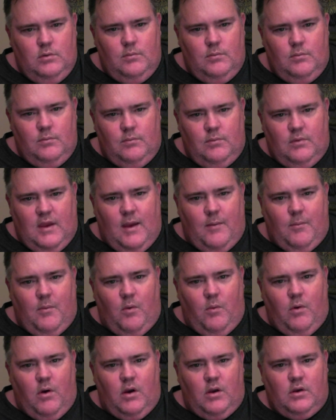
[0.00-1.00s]
Camera
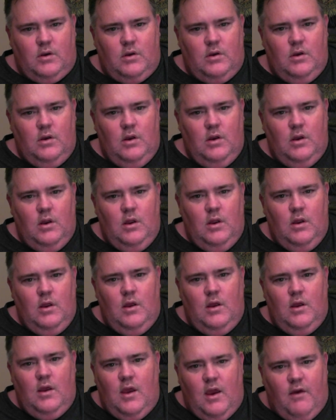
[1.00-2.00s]
worked.
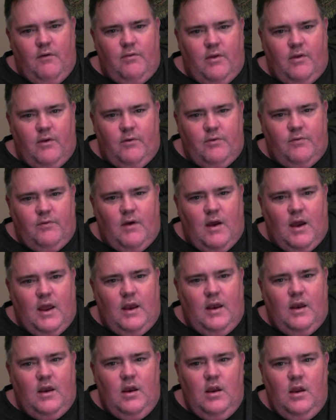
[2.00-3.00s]
Everything was
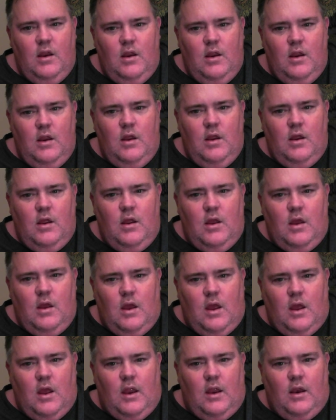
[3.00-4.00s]
fine.
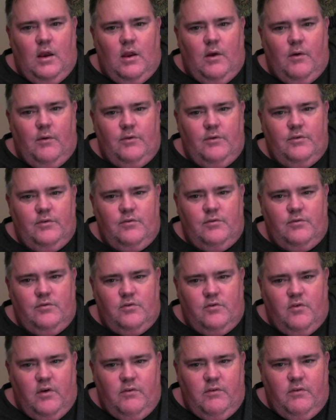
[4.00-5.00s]
And I was
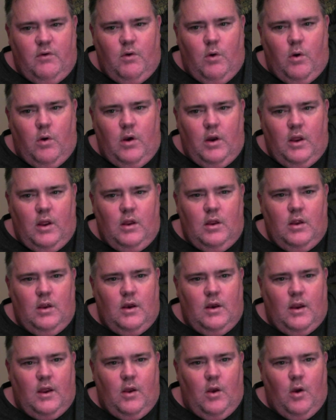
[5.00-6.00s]
screen recording,
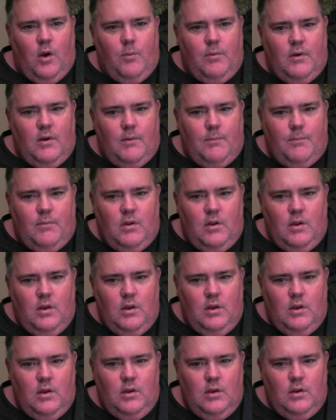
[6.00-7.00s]
and I opened up
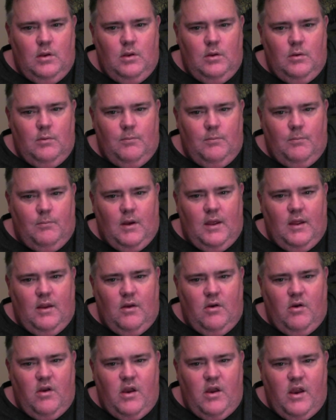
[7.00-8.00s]
my
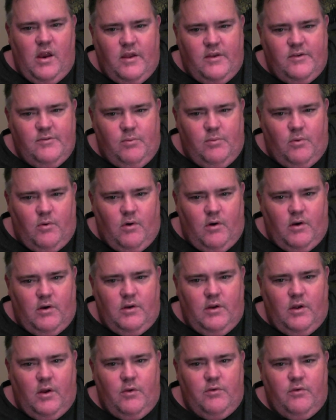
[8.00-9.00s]
Internet Explorer to
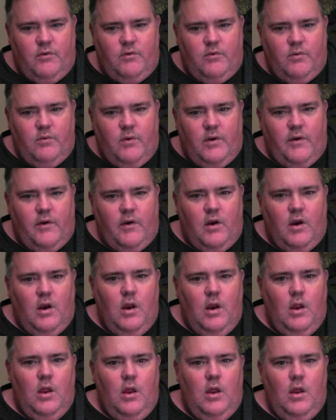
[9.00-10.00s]
go through Twitter,
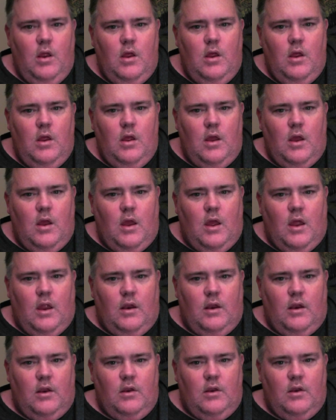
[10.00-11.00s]

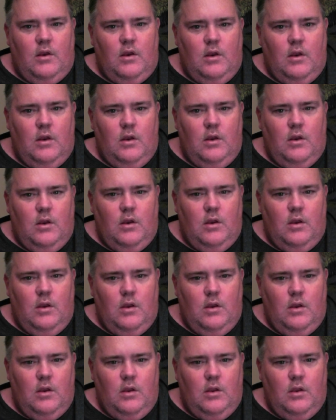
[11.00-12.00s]
and
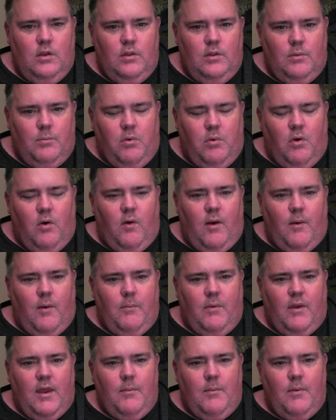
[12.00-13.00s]
the program
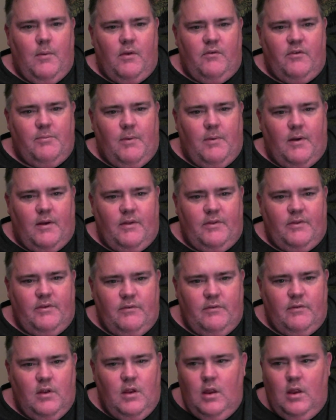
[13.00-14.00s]
became
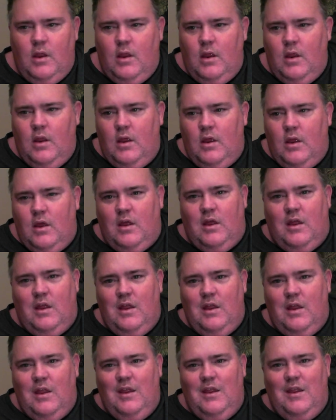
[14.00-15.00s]
unresponsive.
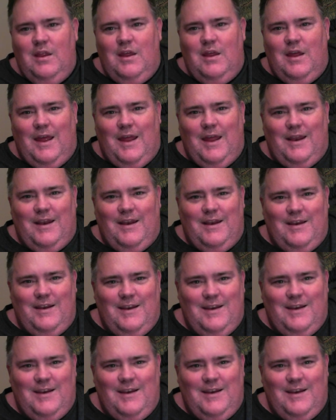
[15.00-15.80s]
And